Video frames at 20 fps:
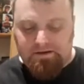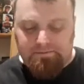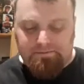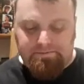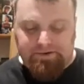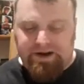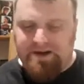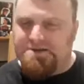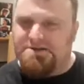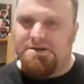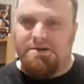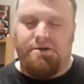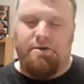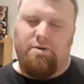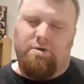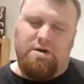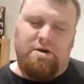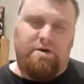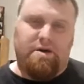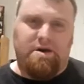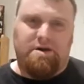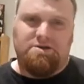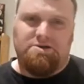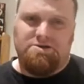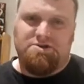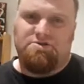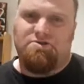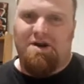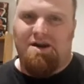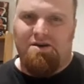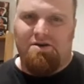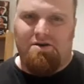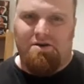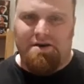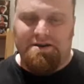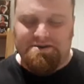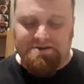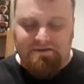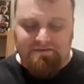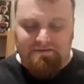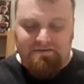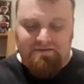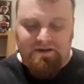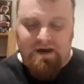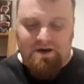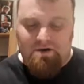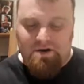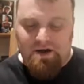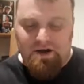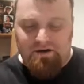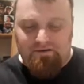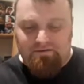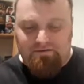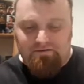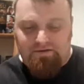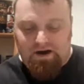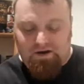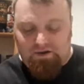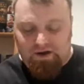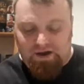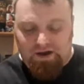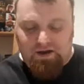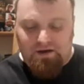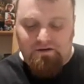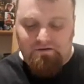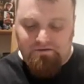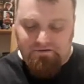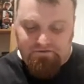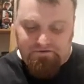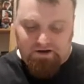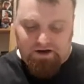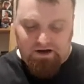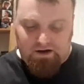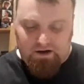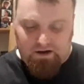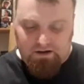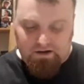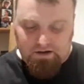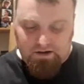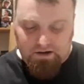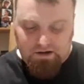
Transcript: Basically, you're going in straight lines very, very far.